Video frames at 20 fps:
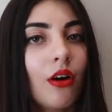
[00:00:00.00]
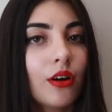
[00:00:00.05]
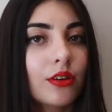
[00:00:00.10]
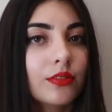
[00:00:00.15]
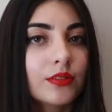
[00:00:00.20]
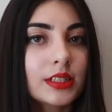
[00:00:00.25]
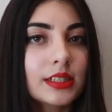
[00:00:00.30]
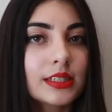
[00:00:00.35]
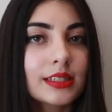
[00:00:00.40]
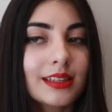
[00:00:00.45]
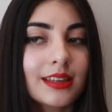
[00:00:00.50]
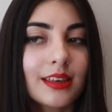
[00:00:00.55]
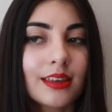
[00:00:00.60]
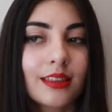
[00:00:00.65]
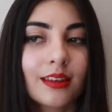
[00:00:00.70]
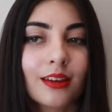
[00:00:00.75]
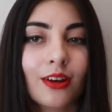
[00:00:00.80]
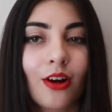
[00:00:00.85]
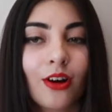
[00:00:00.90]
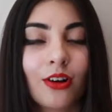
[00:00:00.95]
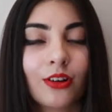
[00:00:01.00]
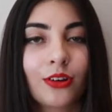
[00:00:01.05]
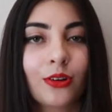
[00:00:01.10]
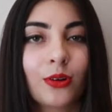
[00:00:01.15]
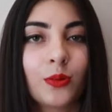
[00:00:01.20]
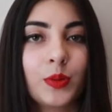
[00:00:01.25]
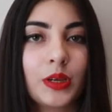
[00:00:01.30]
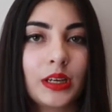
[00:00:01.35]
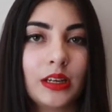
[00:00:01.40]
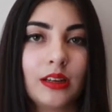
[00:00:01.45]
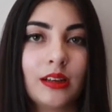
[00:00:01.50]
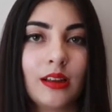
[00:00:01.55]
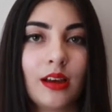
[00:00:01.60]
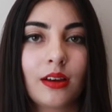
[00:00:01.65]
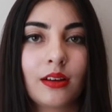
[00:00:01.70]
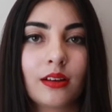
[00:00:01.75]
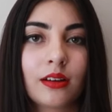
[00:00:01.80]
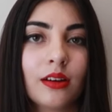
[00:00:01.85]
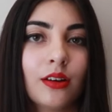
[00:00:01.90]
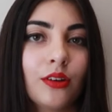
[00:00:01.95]
Obviously, there are going to be
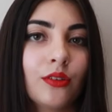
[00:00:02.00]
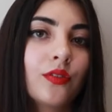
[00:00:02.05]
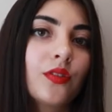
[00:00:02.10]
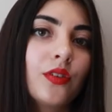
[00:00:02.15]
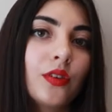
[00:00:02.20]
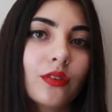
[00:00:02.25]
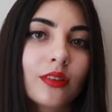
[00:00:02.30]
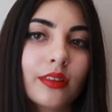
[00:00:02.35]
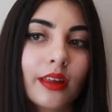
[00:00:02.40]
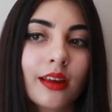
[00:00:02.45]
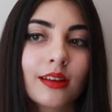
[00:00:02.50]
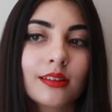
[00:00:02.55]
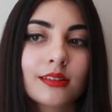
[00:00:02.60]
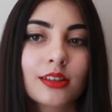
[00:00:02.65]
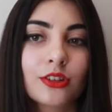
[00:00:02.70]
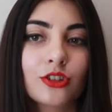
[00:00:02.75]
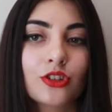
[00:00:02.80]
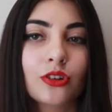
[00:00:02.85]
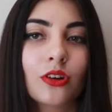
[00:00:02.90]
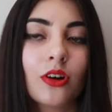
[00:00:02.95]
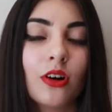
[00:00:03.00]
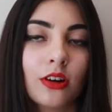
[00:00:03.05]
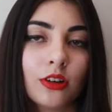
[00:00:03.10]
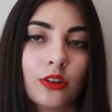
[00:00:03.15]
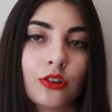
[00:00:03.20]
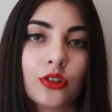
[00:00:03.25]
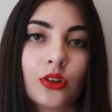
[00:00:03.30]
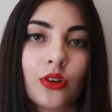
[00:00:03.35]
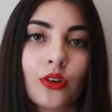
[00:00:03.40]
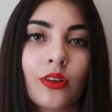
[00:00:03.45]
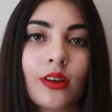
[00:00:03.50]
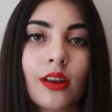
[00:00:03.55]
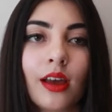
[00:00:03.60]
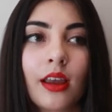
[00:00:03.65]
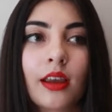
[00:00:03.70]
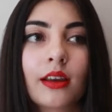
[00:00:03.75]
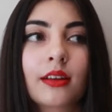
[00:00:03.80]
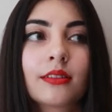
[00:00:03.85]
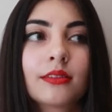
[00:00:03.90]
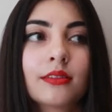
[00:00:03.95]
like a few things that you can't do.
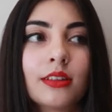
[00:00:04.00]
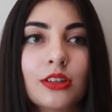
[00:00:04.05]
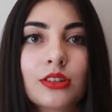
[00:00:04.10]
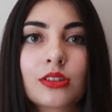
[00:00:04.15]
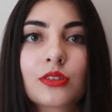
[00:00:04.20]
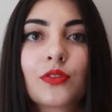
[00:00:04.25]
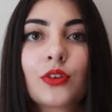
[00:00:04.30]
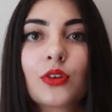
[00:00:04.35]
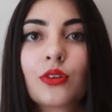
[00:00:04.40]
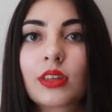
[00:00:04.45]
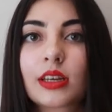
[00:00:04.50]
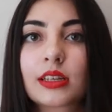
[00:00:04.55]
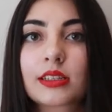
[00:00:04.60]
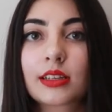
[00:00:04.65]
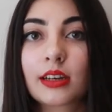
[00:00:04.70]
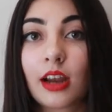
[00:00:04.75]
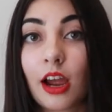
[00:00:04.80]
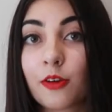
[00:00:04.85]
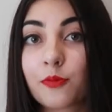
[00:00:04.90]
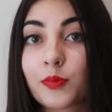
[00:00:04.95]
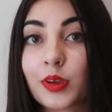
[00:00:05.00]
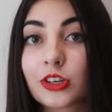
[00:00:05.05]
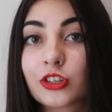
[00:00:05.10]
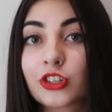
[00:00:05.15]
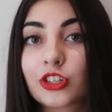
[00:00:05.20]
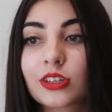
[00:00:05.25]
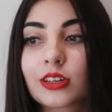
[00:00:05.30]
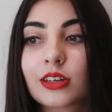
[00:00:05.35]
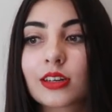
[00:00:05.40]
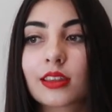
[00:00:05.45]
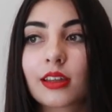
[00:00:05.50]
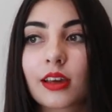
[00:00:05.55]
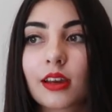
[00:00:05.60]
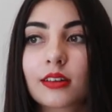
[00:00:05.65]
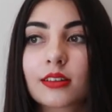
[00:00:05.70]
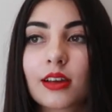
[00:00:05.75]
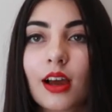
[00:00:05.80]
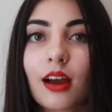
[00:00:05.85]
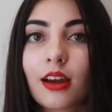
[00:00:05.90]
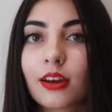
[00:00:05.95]
Like there's a few things that I've mentioned
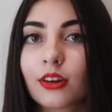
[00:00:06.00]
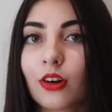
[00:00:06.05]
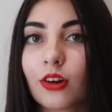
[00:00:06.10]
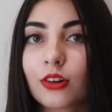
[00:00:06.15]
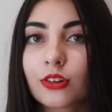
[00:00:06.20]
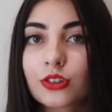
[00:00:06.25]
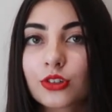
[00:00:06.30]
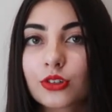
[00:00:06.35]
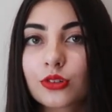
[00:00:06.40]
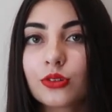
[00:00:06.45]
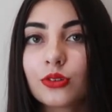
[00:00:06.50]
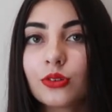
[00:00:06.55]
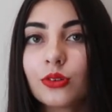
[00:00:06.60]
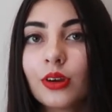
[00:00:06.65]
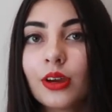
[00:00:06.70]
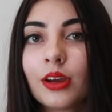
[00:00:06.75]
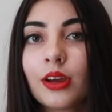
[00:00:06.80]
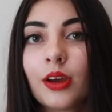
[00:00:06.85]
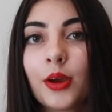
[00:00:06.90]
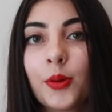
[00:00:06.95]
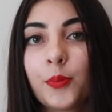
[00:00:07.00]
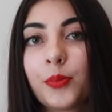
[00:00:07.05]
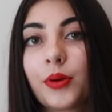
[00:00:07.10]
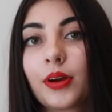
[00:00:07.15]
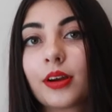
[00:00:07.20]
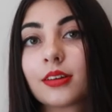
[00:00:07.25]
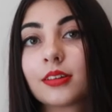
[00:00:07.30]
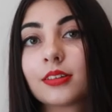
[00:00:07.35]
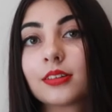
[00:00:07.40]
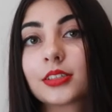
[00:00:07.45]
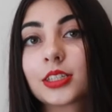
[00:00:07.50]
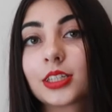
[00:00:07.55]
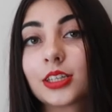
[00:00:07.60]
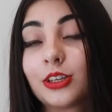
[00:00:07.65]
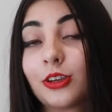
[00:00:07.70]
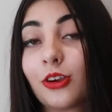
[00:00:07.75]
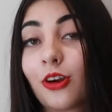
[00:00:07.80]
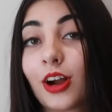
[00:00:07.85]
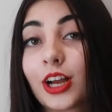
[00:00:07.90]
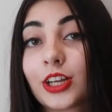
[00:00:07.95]
that I can't do. But
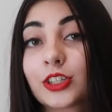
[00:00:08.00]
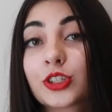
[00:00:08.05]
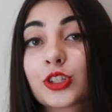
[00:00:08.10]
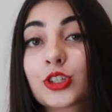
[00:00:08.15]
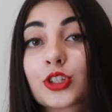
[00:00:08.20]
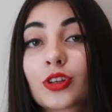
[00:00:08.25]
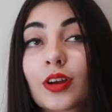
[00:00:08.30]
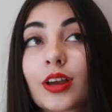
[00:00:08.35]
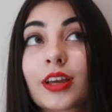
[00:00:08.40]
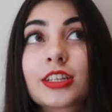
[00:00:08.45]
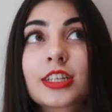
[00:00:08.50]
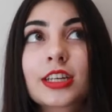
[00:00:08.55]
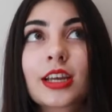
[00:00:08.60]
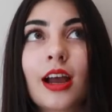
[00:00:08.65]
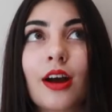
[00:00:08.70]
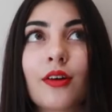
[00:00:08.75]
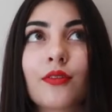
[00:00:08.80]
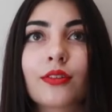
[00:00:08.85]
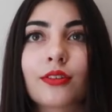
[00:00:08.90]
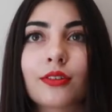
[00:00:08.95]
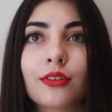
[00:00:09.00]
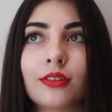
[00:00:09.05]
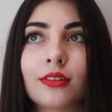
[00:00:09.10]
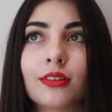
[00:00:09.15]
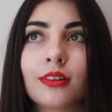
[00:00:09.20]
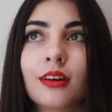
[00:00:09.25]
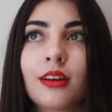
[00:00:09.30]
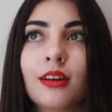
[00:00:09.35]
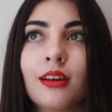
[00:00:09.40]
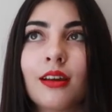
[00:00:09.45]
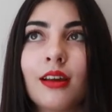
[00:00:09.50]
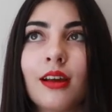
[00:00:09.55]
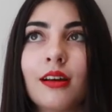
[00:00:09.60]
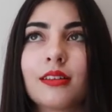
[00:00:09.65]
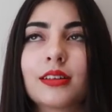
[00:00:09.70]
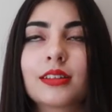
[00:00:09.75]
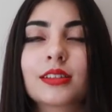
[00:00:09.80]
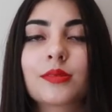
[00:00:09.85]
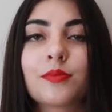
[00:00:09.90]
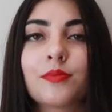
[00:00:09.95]
yeah, I just tried to cover
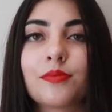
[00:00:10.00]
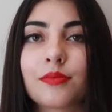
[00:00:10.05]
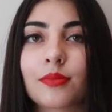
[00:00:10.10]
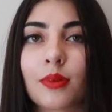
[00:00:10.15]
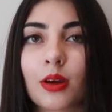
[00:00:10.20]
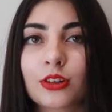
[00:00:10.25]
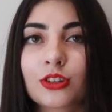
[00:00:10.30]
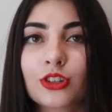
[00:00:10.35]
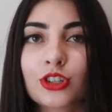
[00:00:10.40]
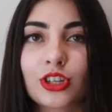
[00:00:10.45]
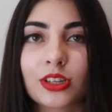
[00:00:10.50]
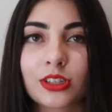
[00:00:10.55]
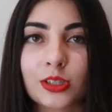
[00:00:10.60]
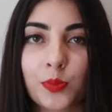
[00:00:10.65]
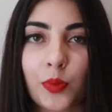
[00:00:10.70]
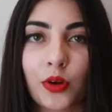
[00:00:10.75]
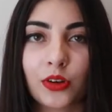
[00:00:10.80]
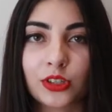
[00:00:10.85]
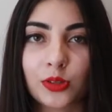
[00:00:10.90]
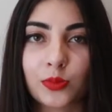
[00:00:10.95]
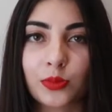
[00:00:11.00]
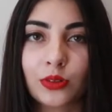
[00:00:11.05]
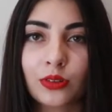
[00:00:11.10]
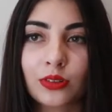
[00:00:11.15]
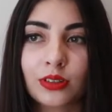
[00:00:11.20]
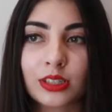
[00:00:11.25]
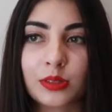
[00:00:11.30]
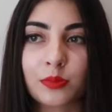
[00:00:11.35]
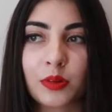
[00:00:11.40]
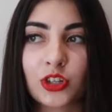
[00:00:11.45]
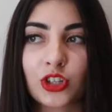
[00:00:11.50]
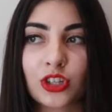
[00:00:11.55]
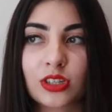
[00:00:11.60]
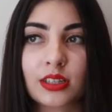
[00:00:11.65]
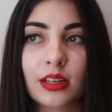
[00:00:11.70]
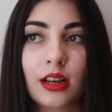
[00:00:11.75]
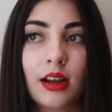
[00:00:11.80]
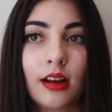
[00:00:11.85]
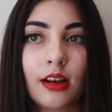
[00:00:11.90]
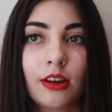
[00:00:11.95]
as much as possible, as much
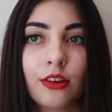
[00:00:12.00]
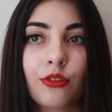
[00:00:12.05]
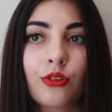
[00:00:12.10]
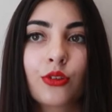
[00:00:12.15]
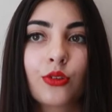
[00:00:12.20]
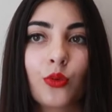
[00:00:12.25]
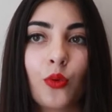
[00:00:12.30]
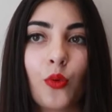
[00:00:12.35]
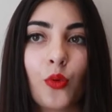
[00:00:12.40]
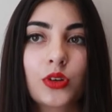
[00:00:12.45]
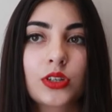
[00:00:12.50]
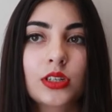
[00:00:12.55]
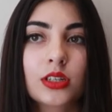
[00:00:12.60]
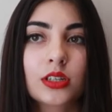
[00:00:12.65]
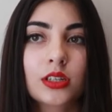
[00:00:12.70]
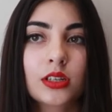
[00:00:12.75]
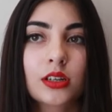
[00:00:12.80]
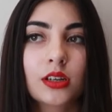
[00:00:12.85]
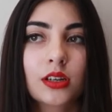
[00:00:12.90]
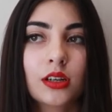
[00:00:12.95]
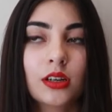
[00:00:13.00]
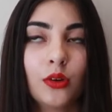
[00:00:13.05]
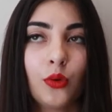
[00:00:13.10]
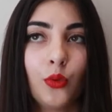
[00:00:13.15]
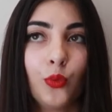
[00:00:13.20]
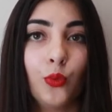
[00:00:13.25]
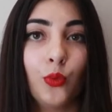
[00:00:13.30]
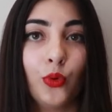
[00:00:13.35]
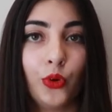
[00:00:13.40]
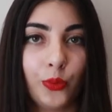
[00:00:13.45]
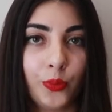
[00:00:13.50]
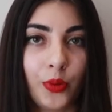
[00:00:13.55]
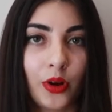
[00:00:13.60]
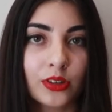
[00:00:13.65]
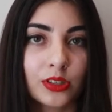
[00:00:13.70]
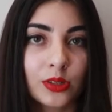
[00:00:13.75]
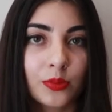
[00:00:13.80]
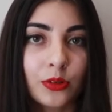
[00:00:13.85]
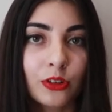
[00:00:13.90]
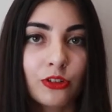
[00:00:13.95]
as I thought were
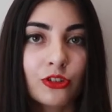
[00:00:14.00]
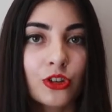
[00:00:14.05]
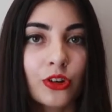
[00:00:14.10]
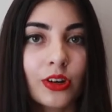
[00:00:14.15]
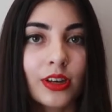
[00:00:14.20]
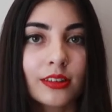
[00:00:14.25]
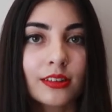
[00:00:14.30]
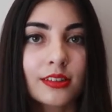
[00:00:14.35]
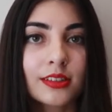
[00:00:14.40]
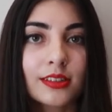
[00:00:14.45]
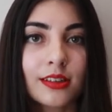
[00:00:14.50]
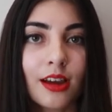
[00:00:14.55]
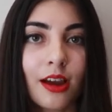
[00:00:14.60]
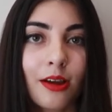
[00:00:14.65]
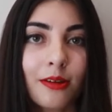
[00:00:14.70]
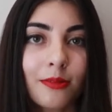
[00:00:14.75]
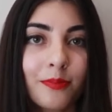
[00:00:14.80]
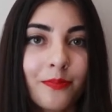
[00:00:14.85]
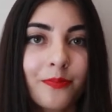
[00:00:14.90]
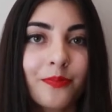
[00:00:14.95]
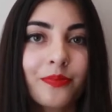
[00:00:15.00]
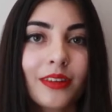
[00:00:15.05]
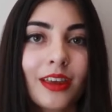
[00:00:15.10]
possible during this time.